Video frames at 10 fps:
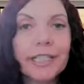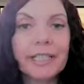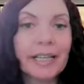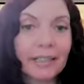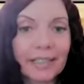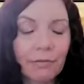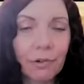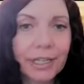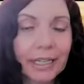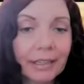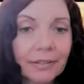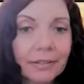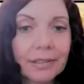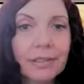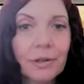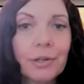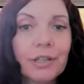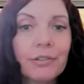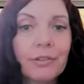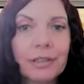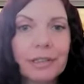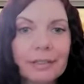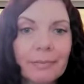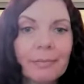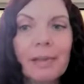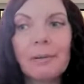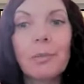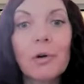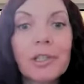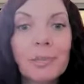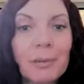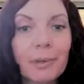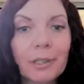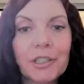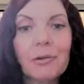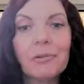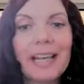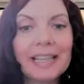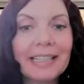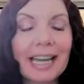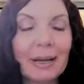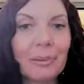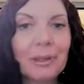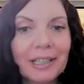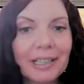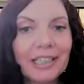it resets every day. So you're like most people don't end up,